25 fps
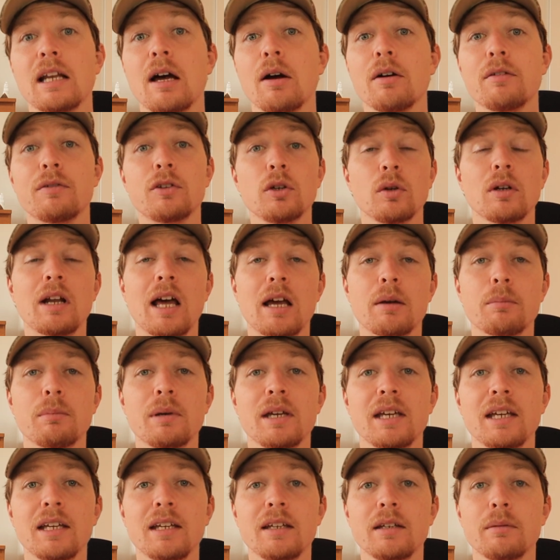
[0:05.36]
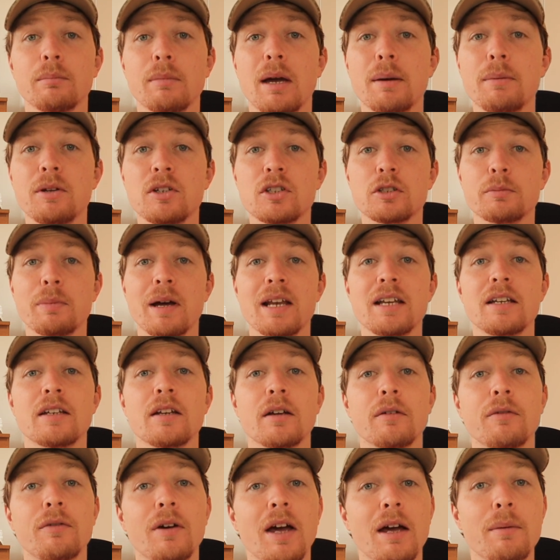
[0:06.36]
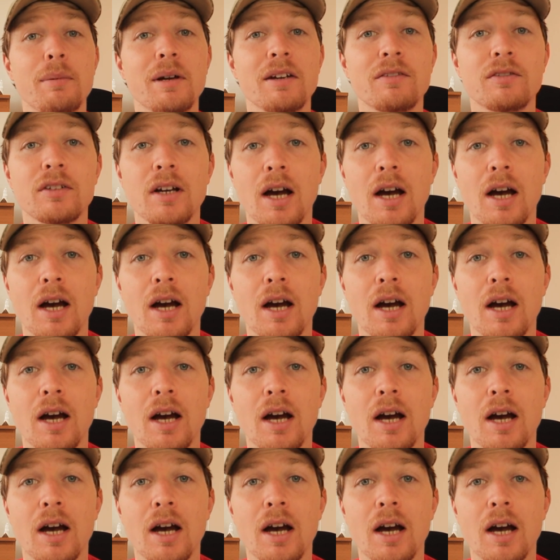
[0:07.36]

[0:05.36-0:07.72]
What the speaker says: Now if you're like me, maybe you spend a fair bit of